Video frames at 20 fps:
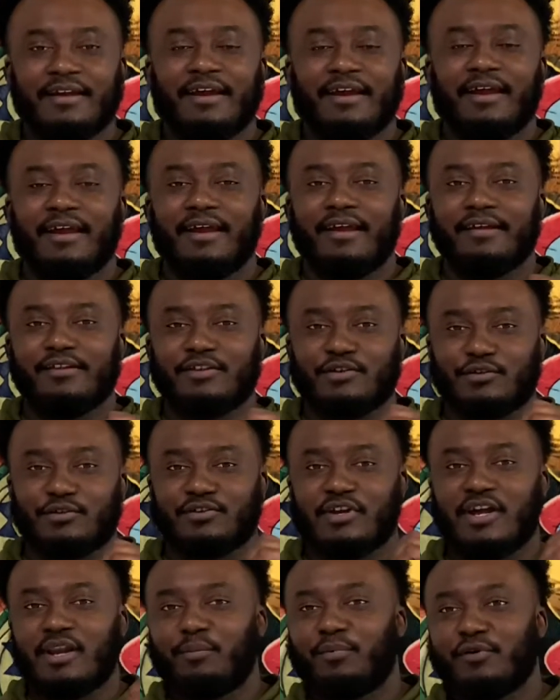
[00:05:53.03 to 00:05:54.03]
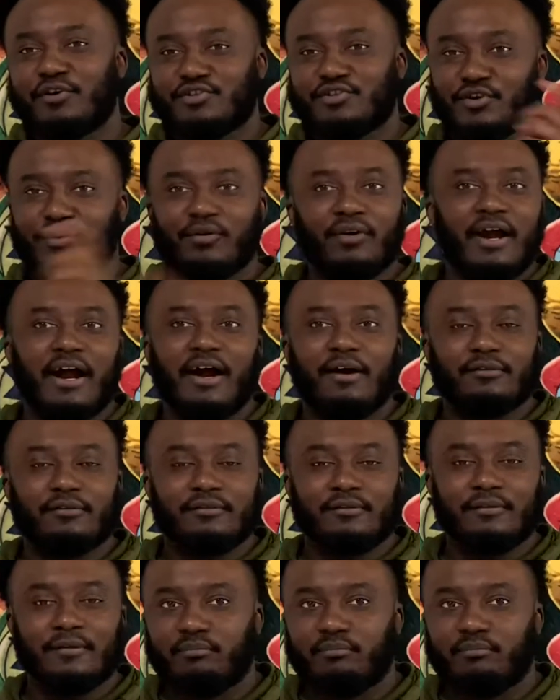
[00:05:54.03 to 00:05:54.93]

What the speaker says: and teleported Zoro out,